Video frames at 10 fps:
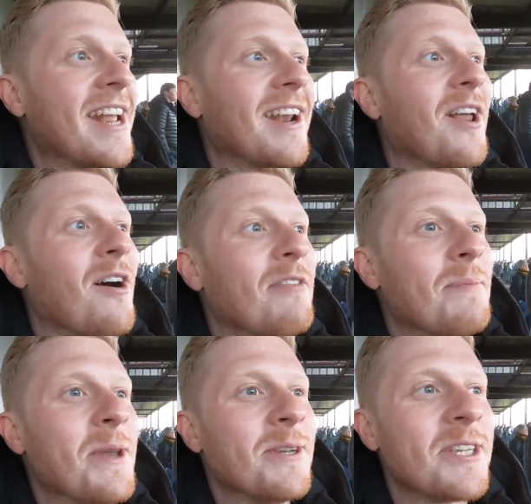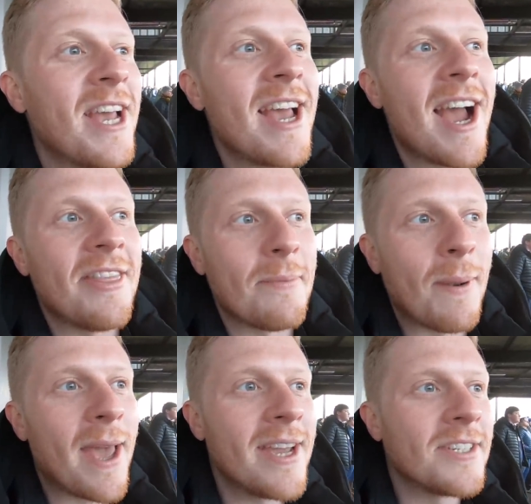getting a lot of abuse, and the
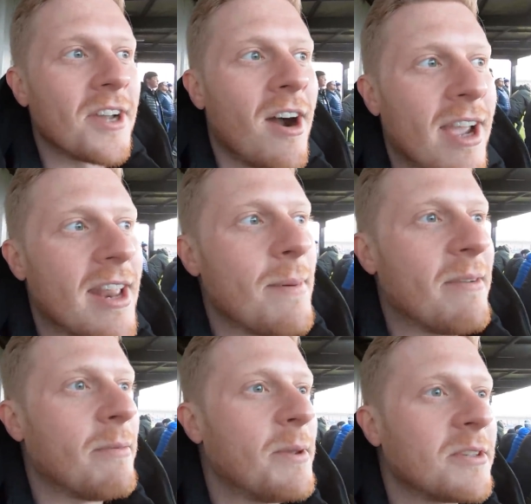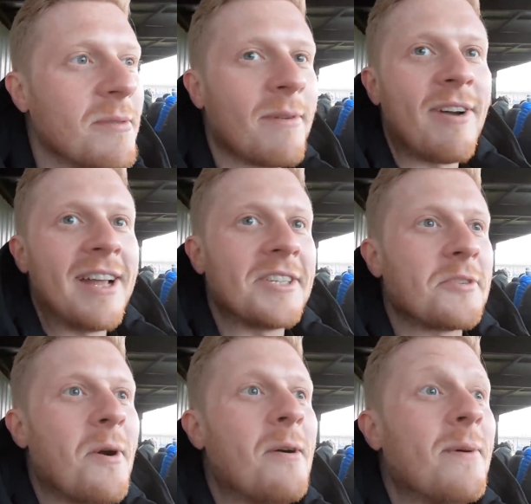players are getting a bit of abuse from the fans
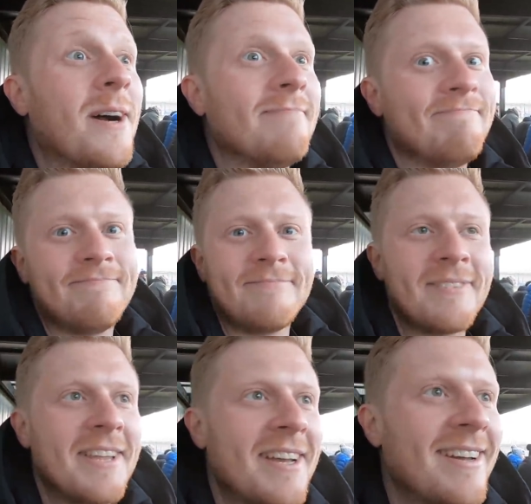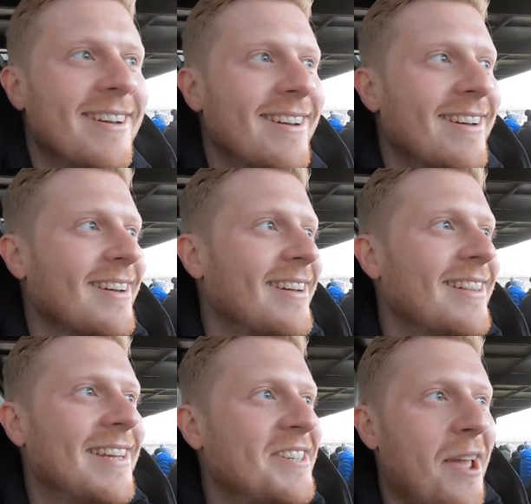as well.
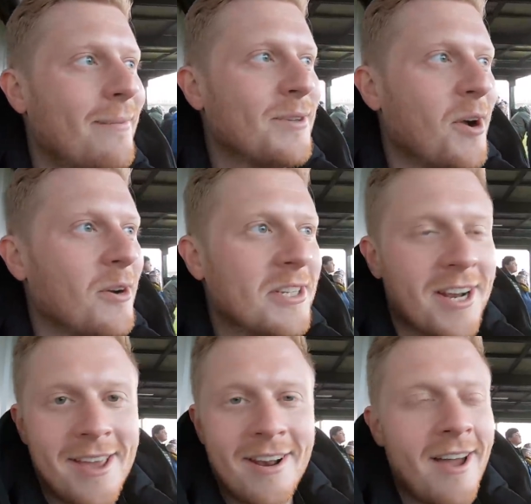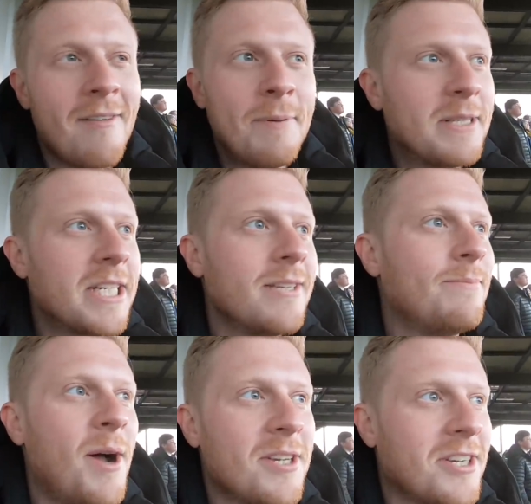But these games are honestly like I've been to
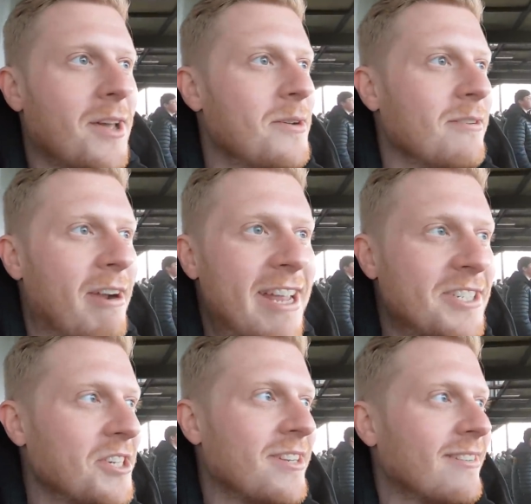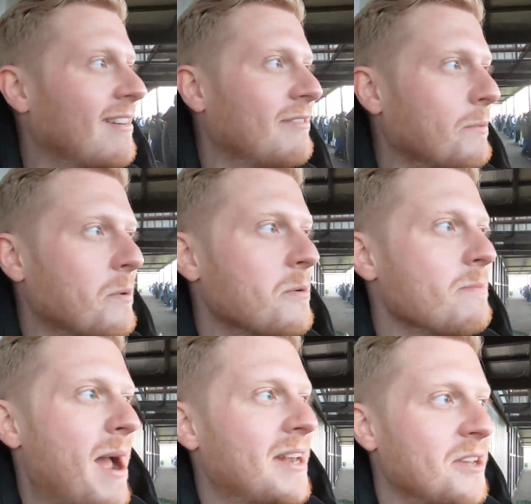Barcelona, Rangers, Liverpool,
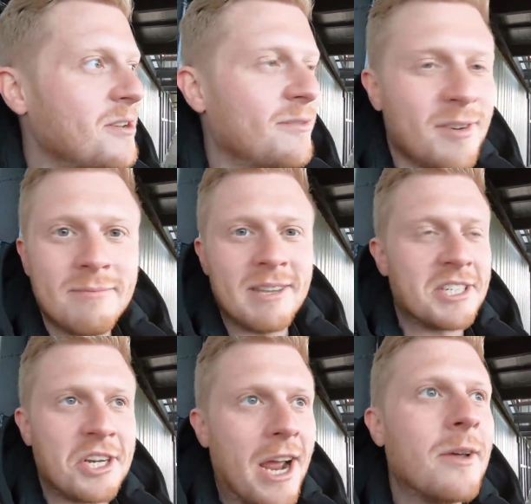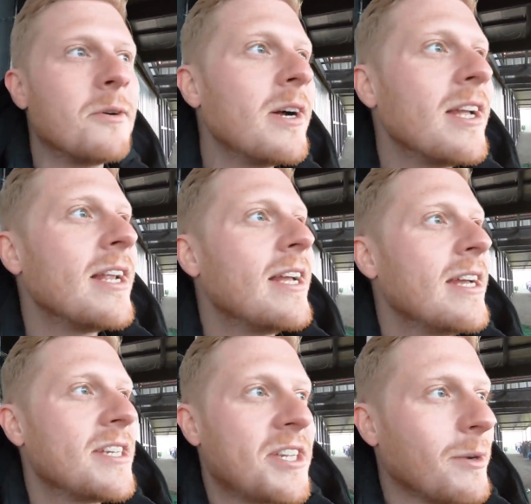Man U for this channel,
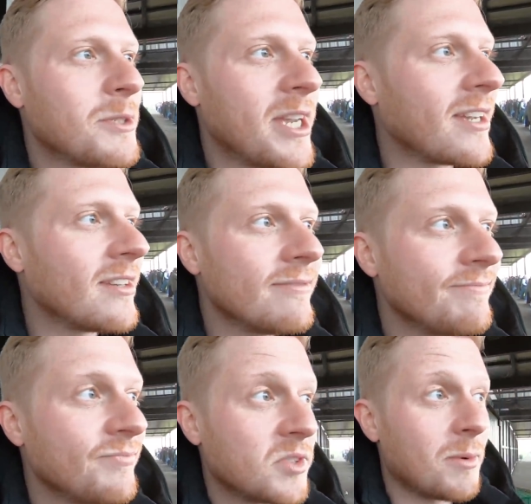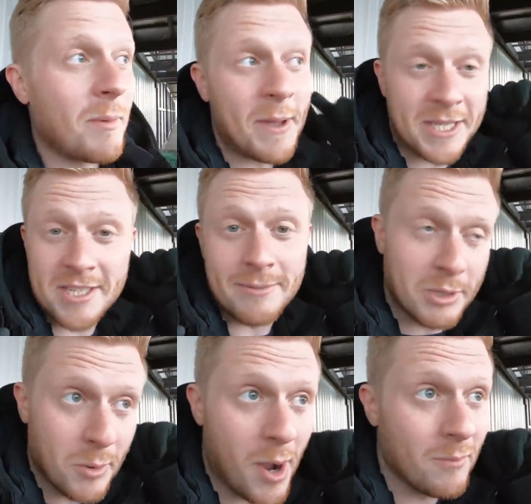Celtic, some of the biggest
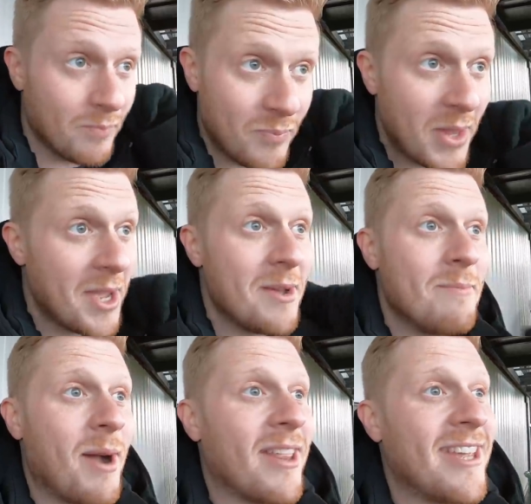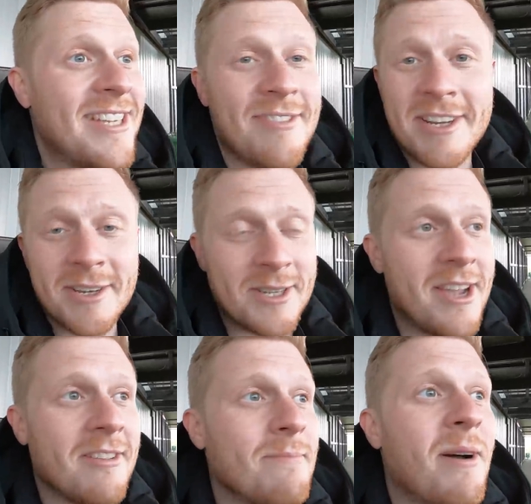teams in the world but these videos
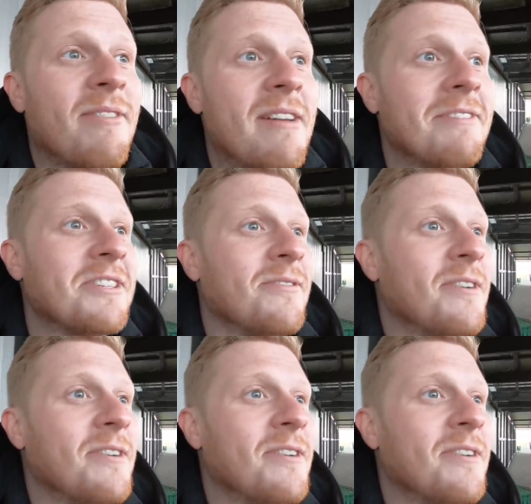here are my favourites to